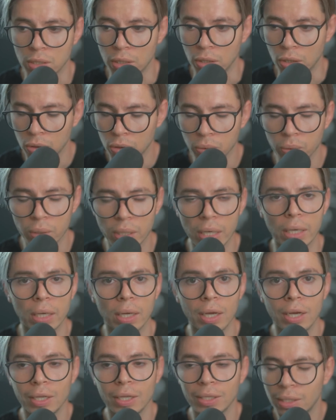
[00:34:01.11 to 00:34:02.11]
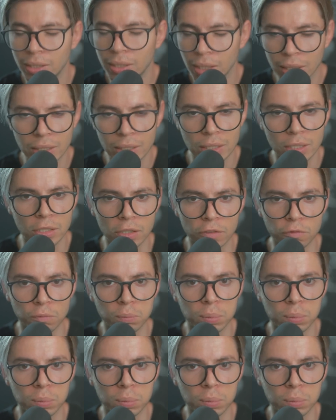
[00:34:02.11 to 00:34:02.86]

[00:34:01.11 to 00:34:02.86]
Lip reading: including tons of